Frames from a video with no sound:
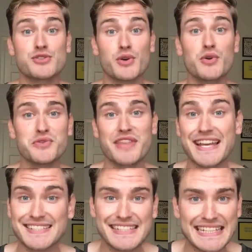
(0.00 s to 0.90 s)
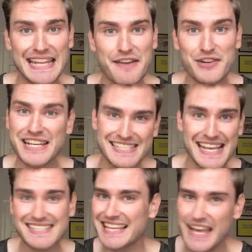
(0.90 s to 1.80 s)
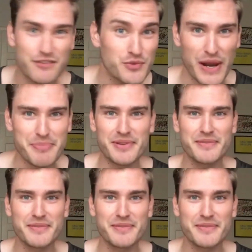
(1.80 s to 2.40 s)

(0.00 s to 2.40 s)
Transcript: So go do that in every set, every rep.